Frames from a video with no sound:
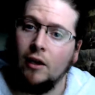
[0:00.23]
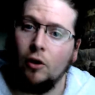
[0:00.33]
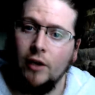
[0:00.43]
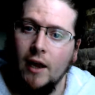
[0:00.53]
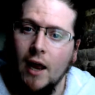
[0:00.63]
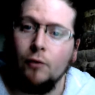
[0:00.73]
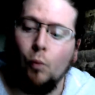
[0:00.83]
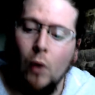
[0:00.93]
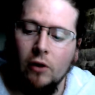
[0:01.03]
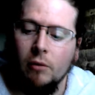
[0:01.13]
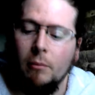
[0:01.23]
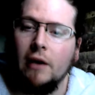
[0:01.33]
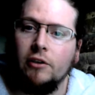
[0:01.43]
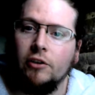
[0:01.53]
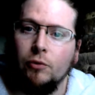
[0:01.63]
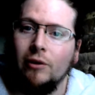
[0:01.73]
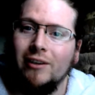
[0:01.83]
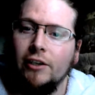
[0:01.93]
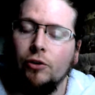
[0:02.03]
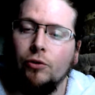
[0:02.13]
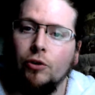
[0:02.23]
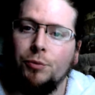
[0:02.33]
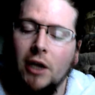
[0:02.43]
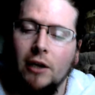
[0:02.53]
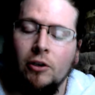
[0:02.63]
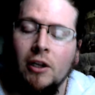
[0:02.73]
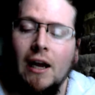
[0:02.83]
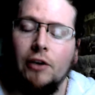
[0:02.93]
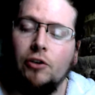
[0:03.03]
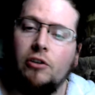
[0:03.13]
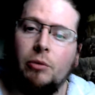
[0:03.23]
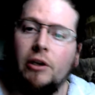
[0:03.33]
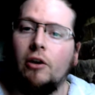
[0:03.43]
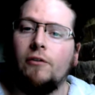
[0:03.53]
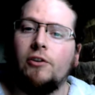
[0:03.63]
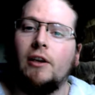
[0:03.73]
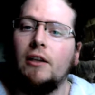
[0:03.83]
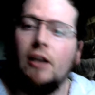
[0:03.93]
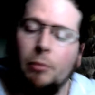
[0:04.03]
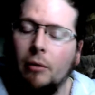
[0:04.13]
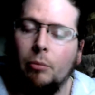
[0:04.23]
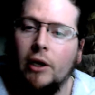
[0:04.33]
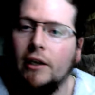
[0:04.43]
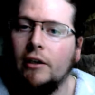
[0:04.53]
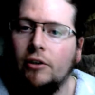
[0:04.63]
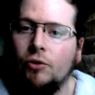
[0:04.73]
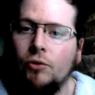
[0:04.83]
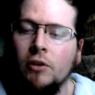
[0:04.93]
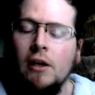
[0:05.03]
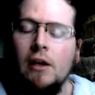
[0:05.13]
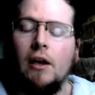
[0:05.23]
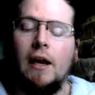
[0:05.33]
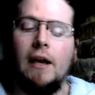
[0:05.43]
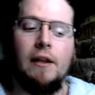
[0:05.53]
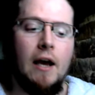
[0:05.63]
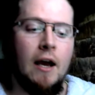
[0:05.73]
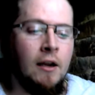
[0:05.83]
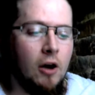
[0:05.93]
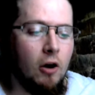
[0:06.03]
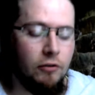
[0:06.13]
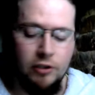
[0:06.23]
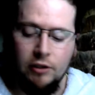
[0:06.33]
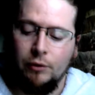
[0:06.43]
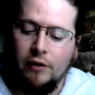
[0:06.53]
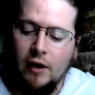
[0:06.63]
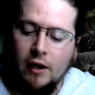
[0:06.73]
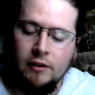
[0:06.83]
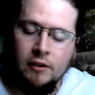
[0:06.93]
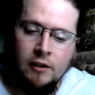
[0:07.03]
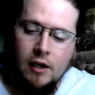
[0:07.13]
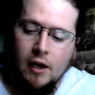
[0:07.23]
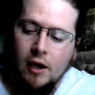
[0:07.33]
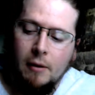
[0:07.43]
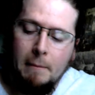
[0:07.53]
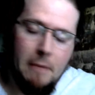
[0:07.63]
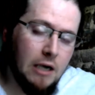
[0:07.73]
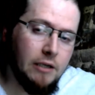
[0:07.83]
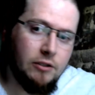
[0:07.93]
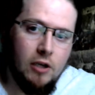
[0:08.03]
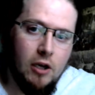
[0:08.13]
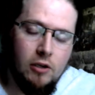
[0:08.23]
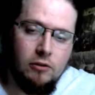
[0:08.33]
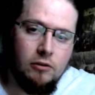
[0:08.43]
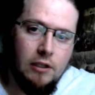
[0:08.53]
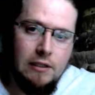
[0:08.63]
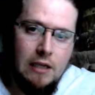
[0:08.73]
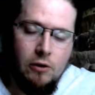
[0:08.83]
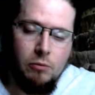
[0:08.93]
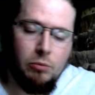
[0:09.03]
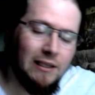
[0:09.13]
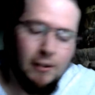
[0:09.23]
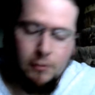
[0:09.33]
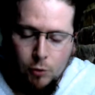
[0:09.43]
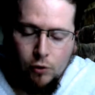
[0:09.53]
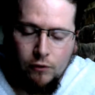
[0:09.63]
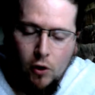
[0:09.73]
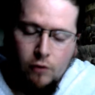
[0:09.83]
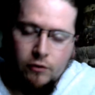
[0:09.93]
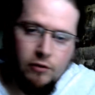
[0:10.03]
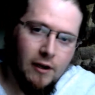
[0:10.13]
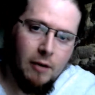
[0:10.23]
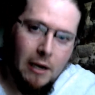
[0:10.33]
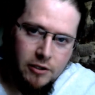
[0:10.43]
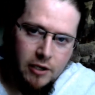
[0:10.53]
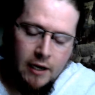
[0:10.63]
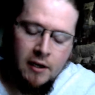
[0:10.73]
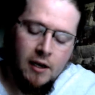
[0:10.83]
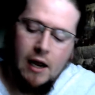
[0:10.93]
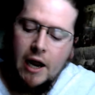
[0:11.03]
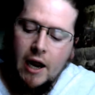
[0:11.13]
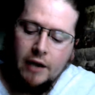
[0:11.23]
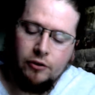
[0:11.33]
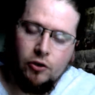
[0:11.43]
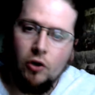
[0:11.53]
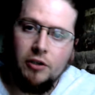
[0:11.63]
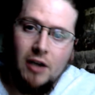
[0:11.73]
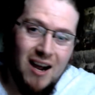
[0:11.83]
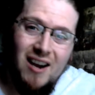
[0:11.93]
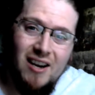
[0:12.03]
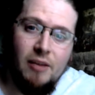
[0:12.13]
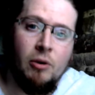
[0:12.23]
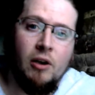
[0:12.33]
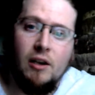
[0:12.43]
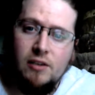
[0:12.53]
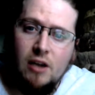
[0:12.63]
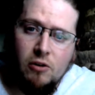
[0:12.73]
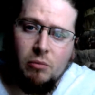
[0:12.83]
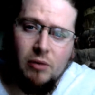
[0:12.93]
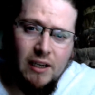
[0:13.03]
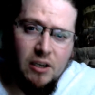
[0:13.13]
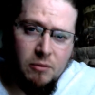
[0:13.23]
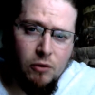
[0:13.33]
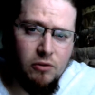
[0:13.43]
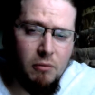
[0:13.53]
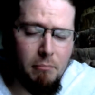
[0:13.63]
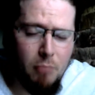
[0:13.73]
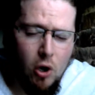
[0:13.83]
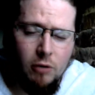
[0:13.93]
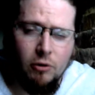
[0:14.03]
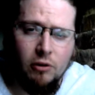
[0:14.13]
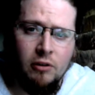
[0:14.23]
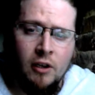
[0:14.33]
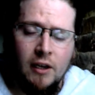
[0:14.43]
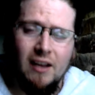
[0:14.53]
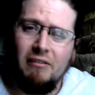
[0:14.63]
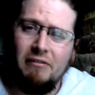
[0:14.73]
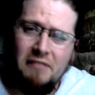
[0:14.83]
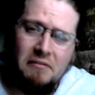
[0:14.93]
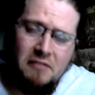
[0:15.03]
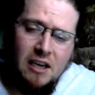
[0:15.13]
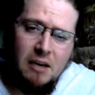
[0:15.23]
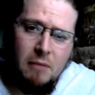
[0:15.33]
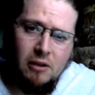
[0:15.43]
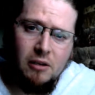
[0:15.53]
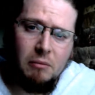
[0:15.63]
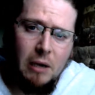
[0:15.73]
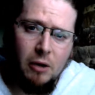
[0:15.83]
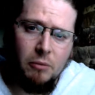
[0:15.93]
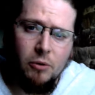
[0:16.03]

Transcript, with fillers: Hello there and welcome back to the Squirrelheed YouTube channel, and just to bring you obviously a little bit of breaking news in that obviously we've had Martin Skrtel has now completed his move over to Fenerbahçe, and Jordan Ibe has now completed his move to Bournemouth in a £15 million